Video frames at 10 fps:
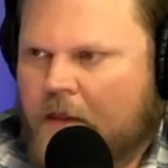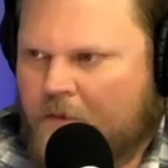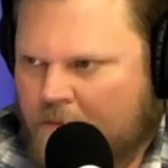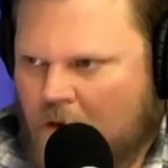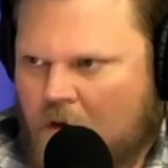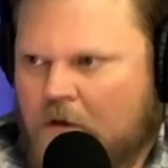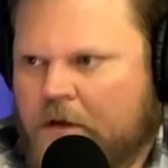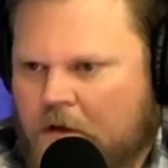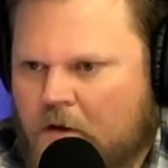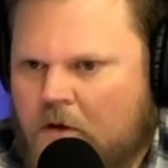and the fall
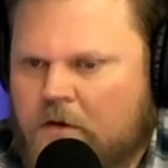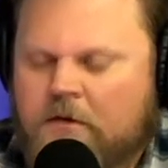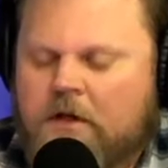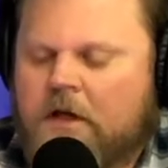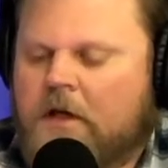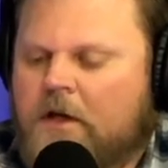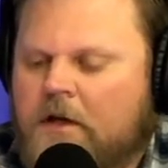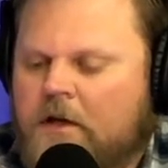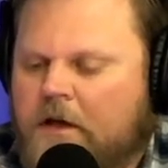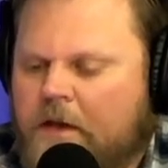in yeah. the garden
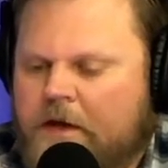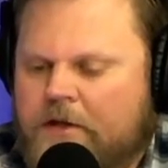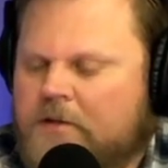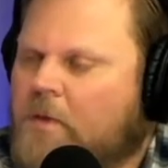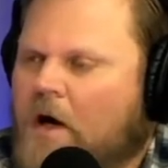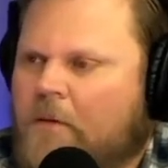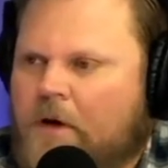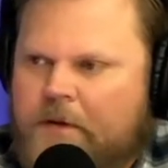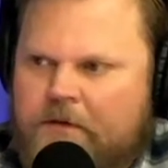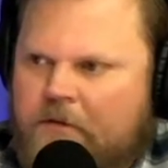and they just pop
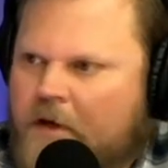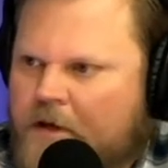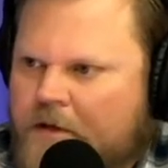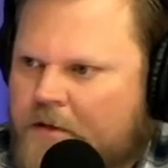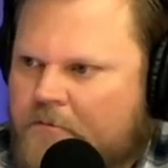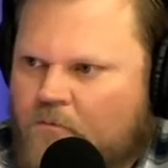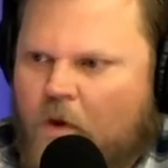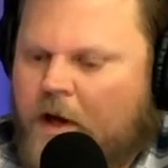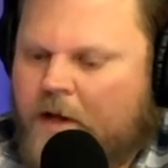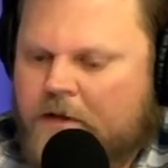up in various
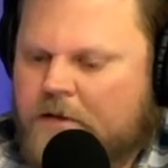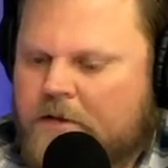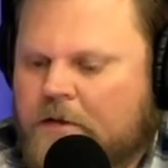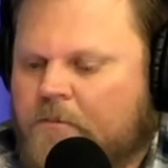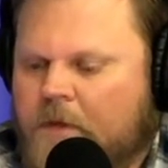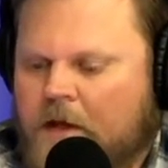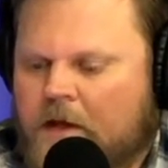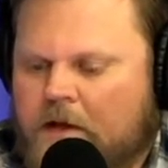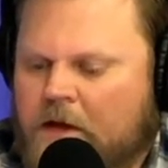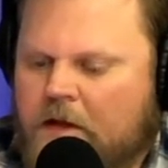ways.
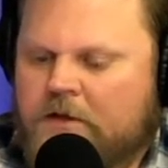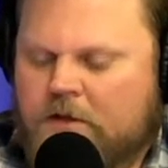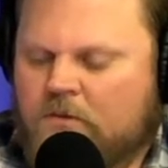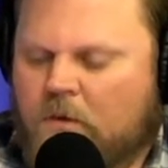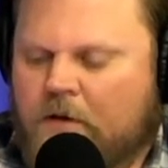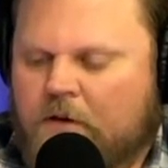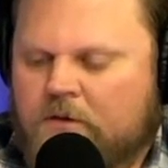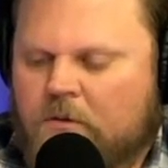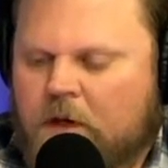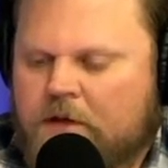And I think this is one of those
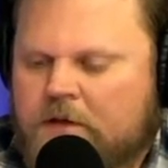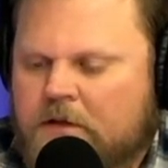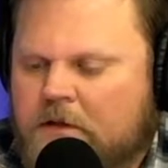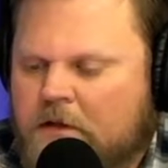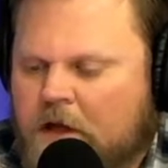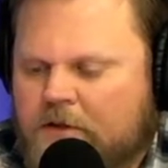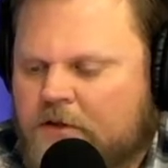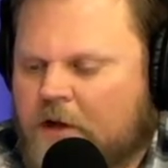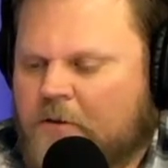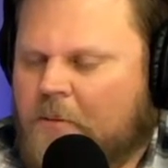ways. God's
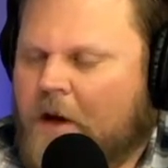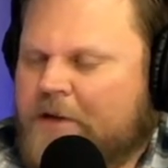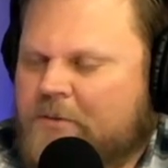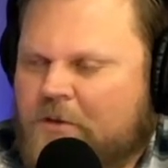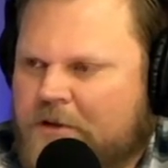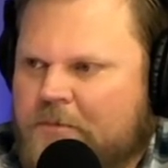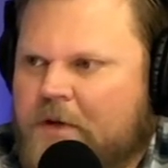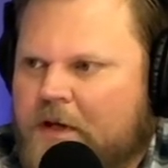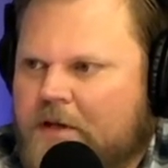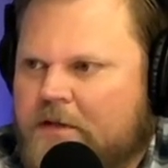trying to remind us we're just
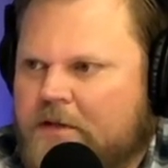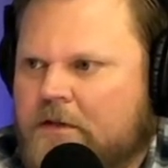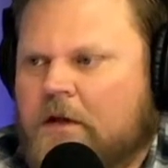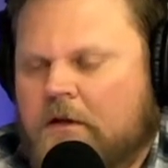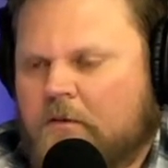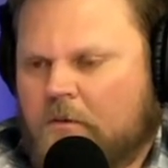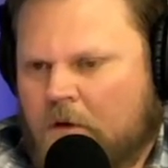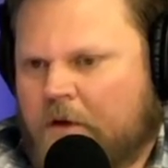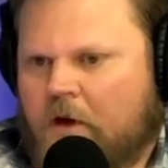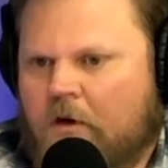beasts. Mm-hmm. Well,
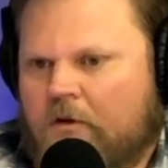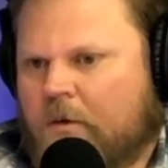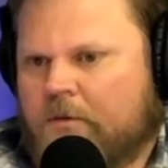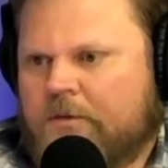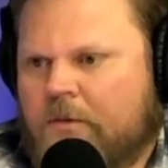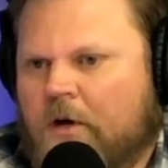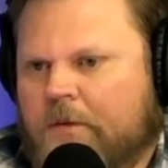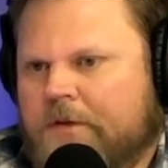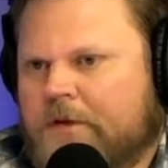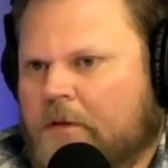in the garden, what was
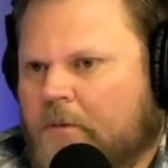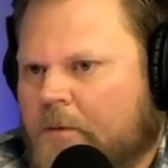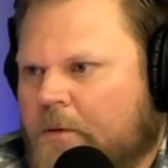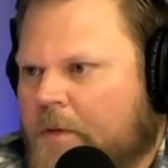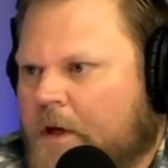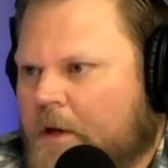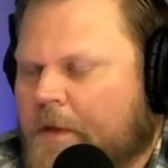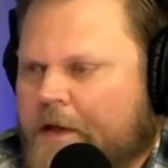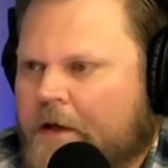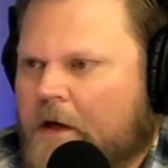promised that we would become
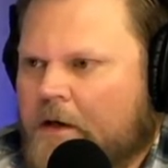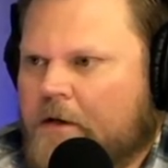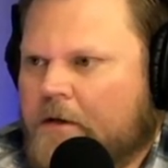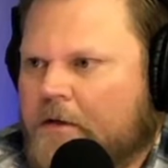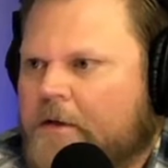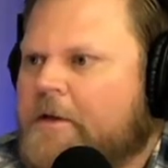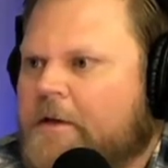like God, mm-hmm.